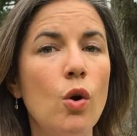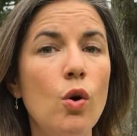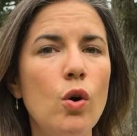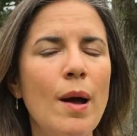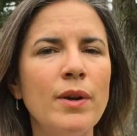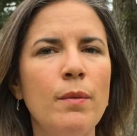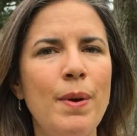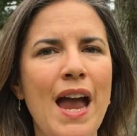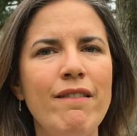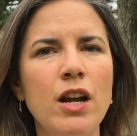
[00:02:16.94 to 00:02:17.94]
or I'm
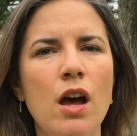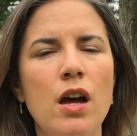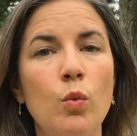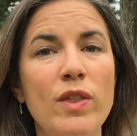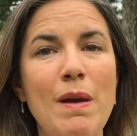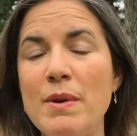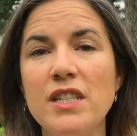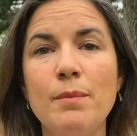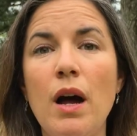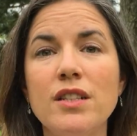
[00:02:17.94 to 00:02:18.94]
comparing her with maybe
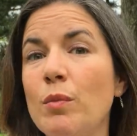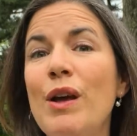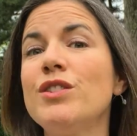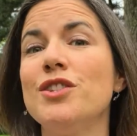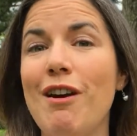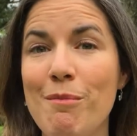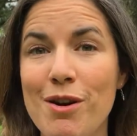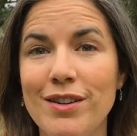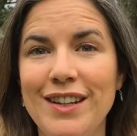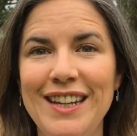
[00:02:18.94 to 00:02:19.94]
someone else's
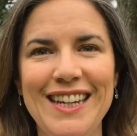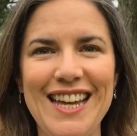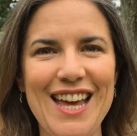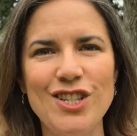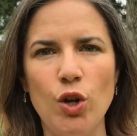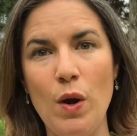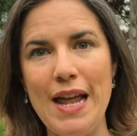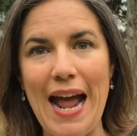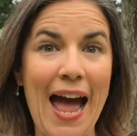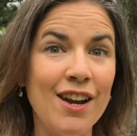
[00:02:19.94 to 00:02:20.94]
grandma. Okay, so
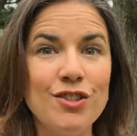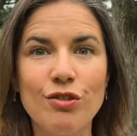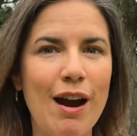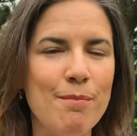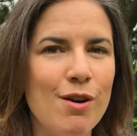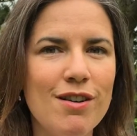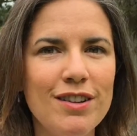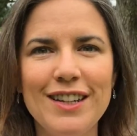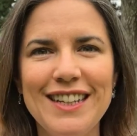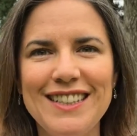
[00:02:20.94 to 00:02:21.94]
Anna's grandma
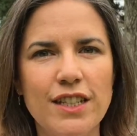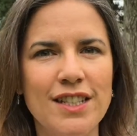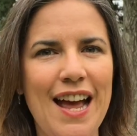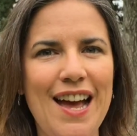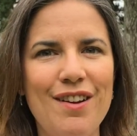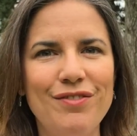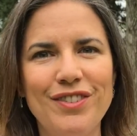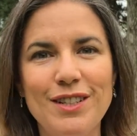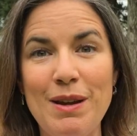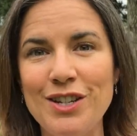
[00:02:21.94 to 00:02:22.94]
doesn't have
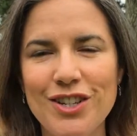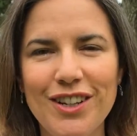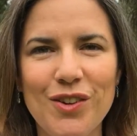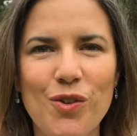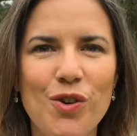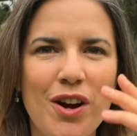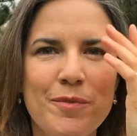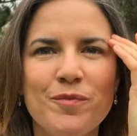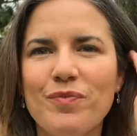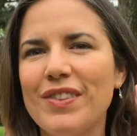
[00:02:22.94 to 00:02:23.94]
dementia, or
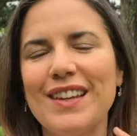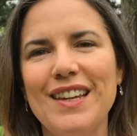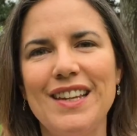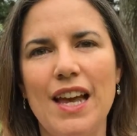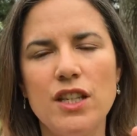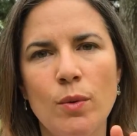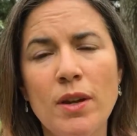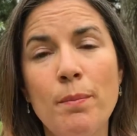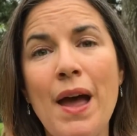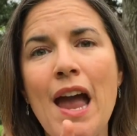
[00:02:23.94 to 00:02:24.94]
yeah, so I'm
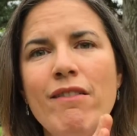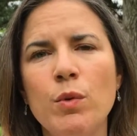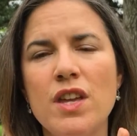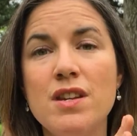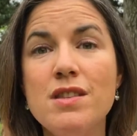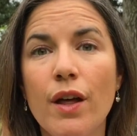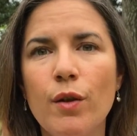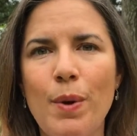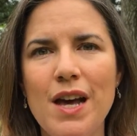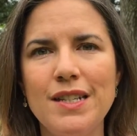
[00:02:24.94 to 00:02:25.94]
comparing with another
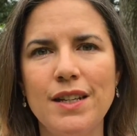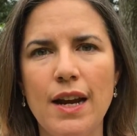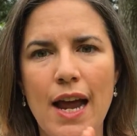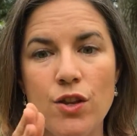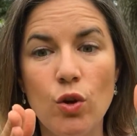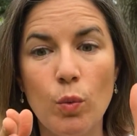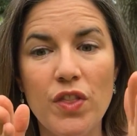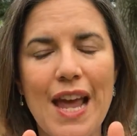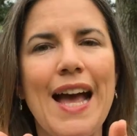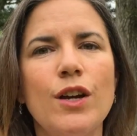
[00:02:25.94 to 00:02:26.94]
person and not with
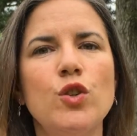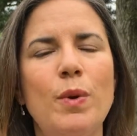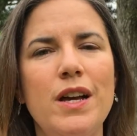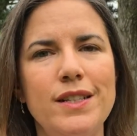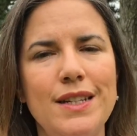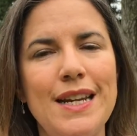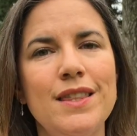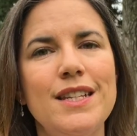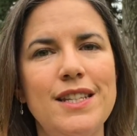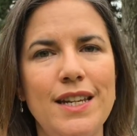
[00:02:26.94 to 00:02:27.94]
the actual person in
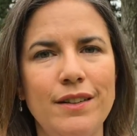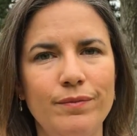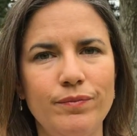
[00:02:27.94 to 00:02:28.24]
the scene.